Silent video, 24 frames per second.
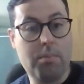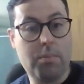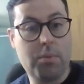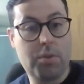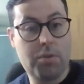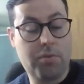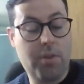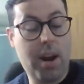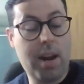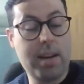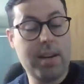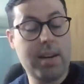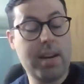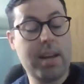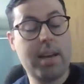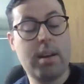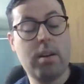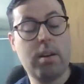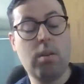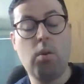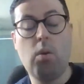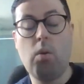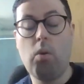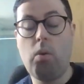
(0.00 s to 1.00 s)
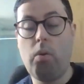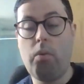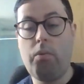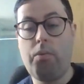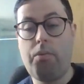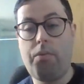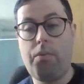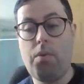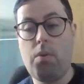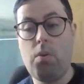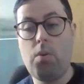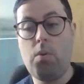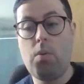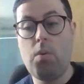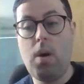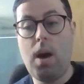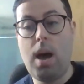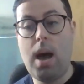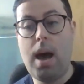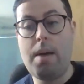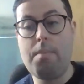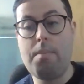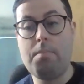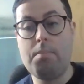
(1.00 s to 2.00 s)
training or through
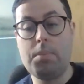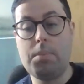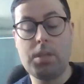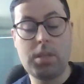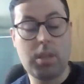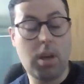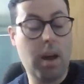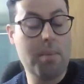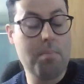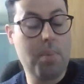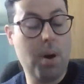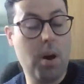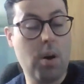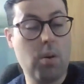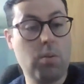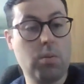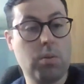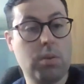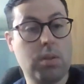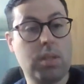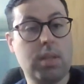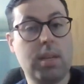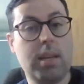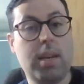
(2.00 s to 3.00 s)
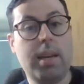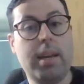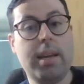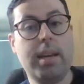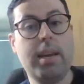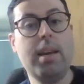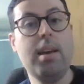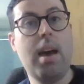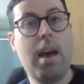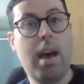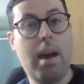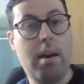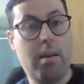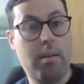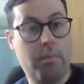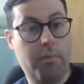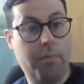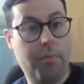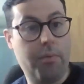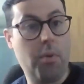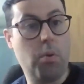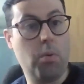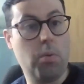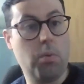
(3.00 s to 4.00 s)
signposting,
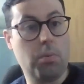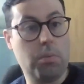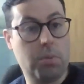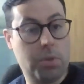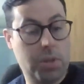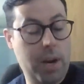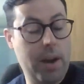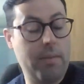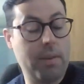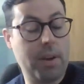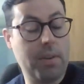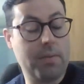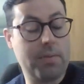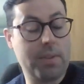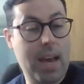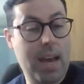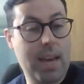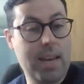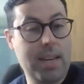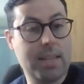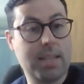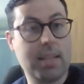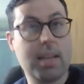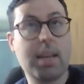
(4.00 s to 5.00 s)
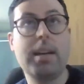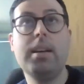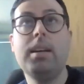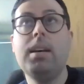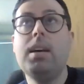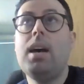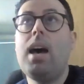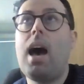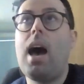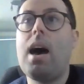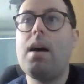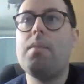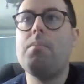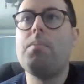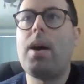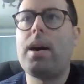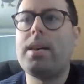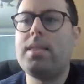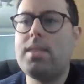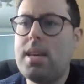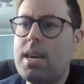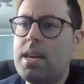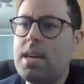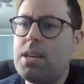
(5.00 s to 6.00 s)
through sharing of data.
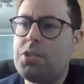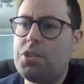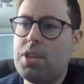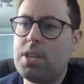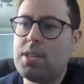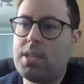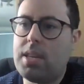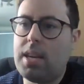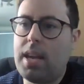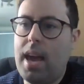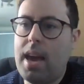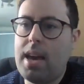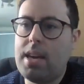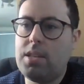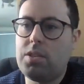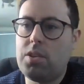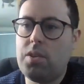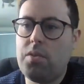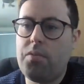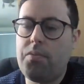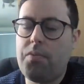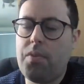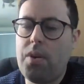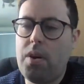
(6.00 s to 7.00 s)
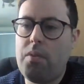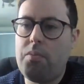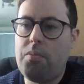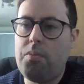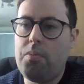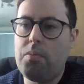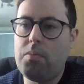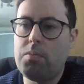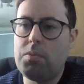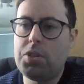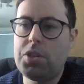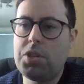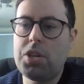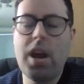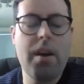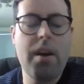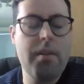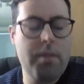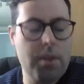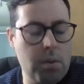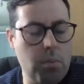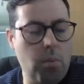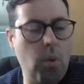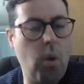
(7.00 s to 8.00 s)
I think it's just a case of
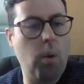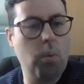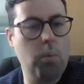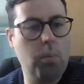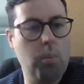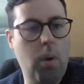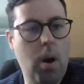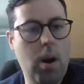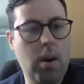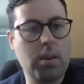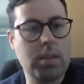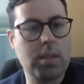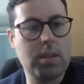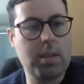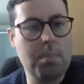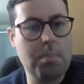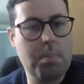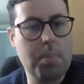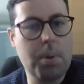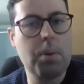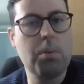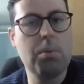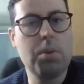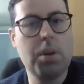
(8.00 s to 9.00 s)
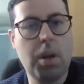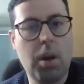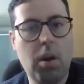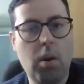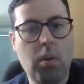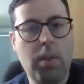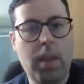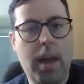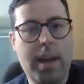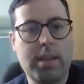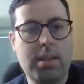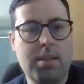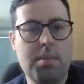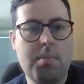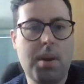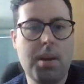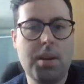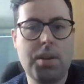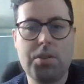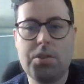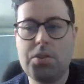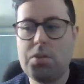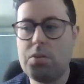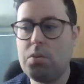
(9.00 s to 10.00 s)
sharing what works and building on that to
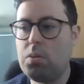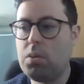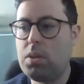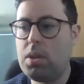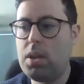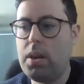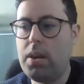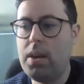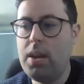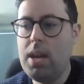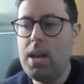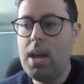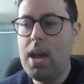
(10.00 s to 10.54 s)
make sure that